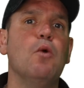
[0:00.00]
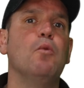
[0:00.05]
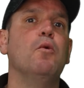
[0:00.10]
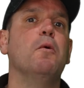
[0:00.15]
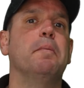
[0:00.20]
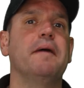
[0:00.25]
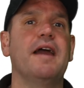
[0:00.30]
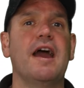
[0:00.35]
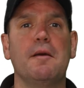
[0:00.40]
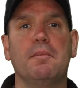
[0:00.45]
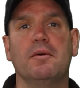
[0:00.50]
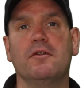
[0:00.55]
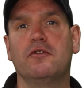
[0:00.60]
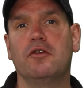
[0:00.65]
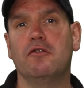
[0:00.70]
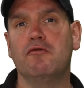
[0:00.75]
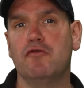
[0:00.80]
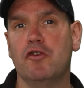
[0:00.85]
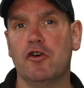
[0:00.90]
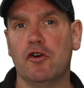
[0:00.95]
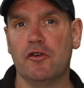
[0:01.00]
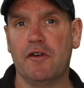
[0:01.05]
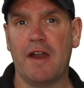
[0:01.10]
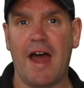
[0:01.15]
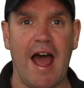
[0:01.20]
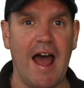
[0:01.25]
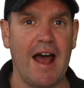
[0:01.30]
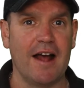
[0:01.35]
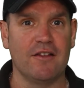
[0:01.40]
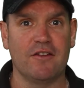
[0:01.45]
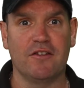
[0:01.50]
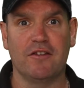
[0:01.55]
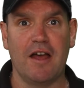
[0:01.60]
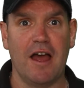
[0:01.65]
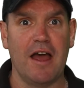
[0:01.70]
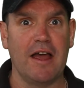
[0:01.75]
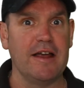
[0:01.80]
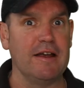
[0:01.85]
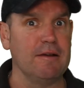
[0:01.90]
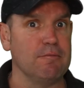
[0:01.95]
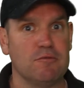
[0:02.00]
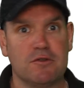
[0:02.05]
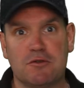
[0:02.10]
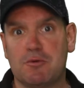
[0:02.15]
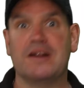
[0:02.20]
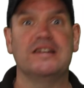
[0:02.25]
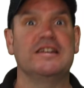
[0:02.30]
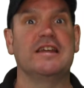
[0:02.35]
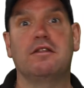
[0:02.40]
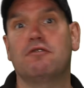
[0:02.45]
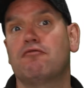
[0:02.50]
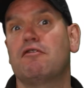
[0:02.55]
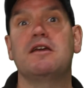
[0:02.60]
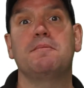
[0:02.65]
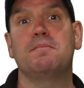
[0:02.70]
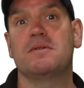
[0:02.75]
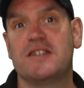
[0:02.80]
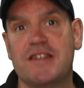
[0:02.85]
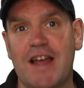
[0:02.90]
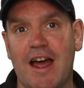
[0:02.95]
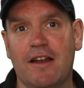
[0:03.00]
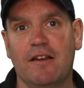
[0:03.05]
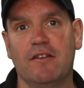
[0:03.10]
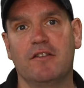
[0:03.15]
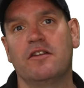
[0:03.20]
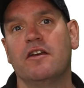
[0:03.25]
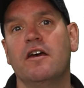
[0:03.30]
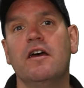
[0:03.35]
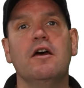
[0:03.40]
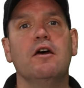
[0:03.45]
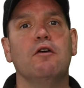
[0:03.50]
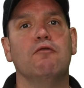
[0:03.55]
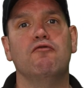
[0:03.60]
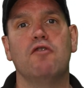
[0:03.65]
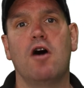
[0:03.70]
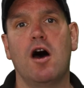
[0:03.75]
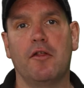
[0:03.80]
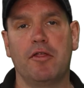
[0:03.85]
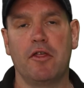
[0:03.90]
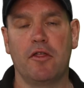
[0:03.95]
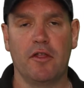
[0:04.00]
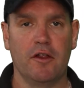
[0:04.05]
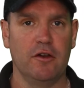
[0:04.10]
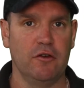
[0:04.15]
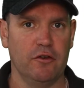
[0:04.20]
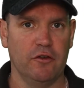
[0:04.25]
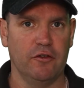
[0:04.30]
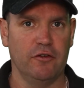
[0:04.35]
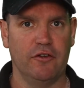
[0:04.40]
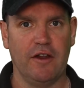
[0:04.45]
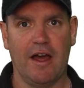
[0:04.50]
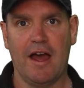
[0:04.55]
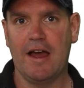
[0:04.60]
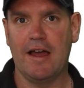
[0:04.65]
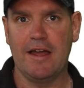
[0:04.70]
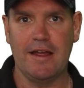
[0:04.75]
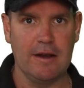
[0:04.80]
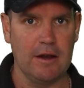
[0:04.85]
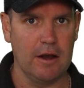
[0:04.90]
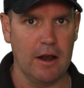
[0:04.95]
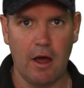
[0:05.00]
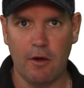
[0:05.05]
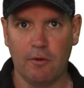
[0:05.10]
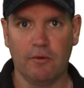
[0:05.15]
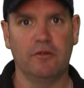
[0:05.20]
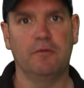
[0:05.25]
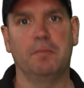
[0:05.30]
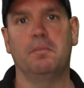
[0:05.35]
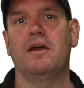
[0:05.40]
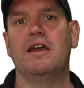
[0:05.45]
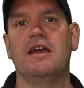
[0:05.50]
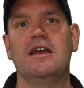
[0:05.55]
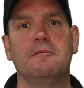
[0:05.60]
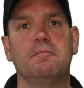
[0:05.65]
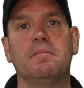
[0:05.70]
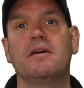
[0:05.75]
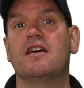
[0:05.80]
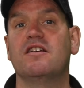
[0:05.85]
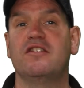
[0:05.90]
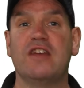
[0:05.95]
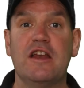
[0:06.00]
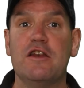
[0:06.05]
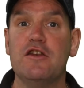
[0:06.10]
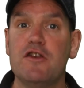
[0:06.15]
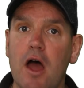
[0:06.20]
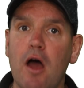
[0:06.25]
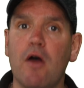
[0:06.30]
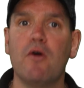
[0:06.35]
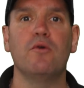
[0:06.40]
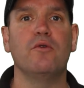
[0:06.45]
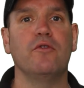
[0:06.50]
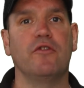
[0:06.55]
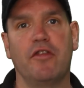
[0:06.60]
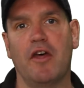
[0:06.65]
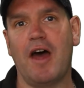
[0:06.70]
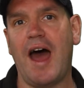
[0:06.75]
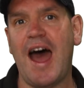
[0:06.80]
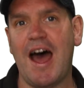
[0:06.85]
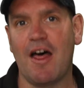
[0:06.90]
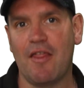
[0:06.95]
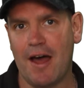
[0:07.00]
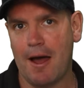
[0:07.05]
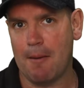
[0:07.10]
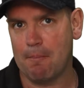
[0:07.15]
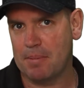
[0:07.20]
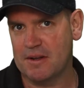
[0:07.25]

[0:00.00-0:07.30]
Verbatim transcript: will be able to run at say 23% rather than just a low speed because it knows that at that